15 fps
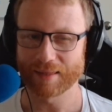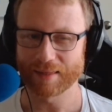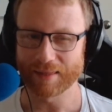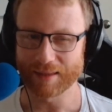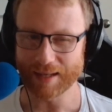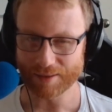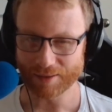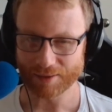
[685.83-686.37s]

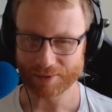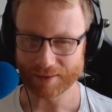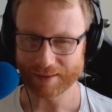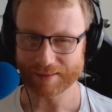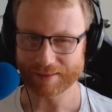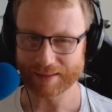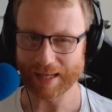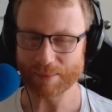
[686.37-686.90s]
The other
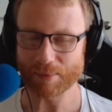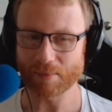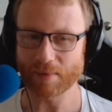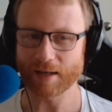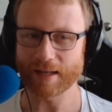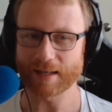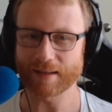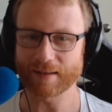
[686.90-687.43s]
thing to keep in
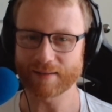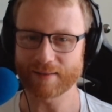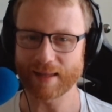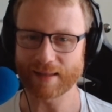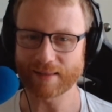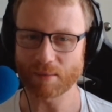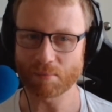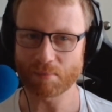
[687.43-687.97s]
mind is
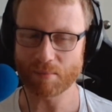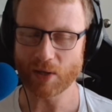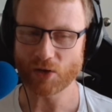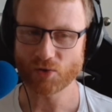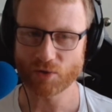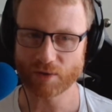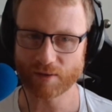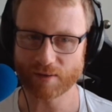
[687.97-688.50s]
that the
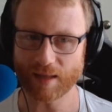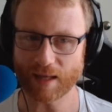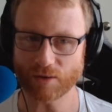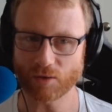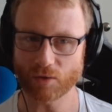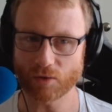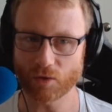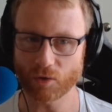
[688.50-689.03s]
metrics that
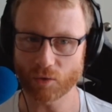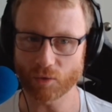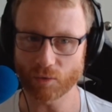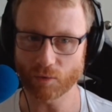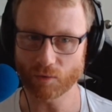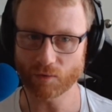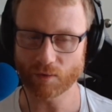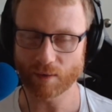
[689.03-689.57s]
you
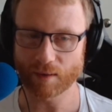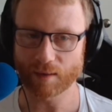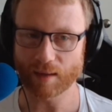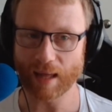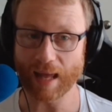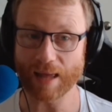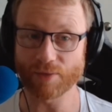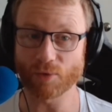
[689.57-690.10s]
use
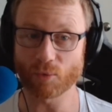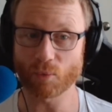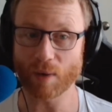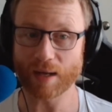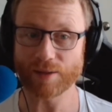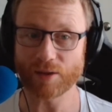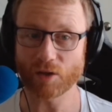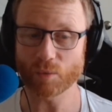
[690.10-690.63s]
and the
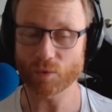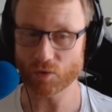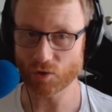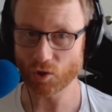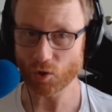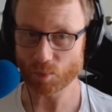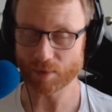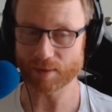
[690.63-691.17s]
way that you
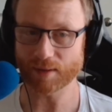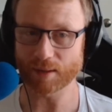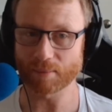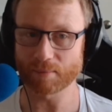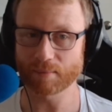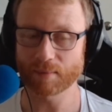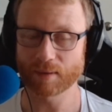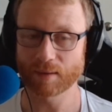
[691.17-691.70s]
interpret
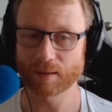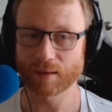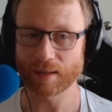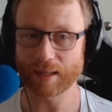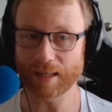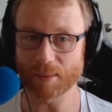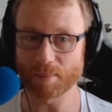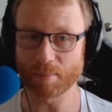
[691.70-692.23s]
them,
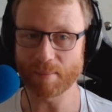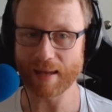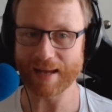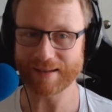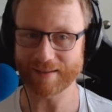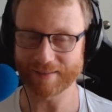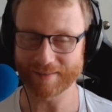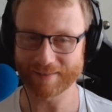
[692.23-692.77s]
it
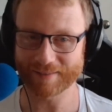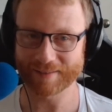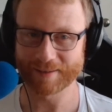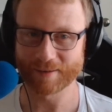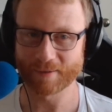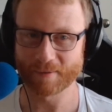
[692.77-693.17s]
matters.